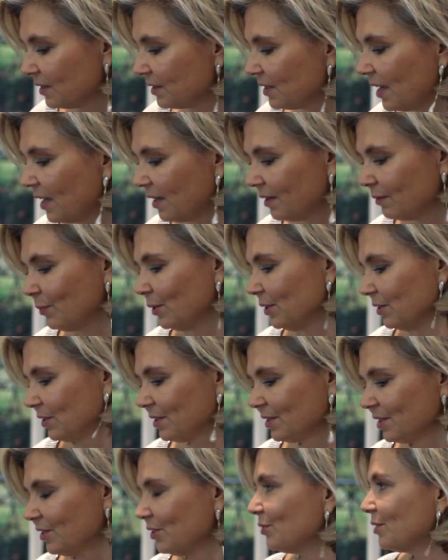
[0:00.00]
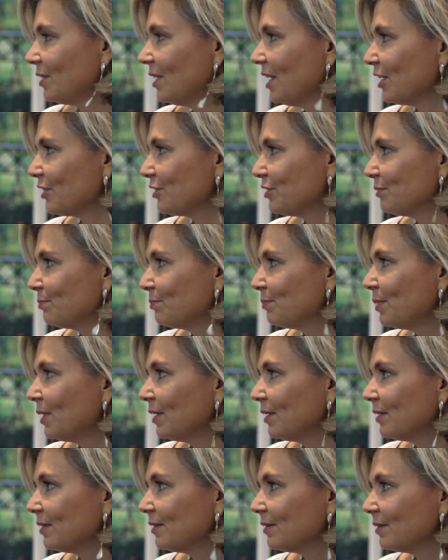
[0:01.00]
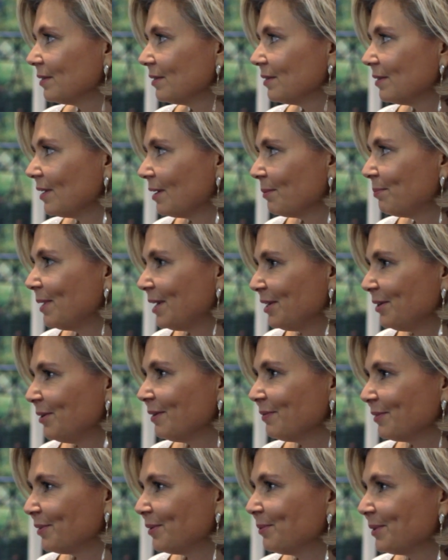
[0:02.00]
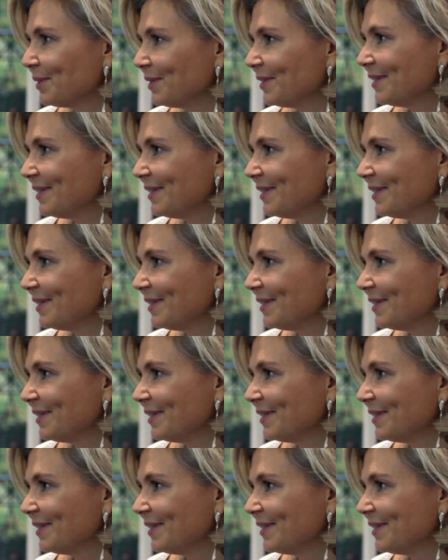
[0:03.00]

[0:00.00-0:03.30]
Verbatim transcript: 10 watches in your collection but I bet you haven't got one of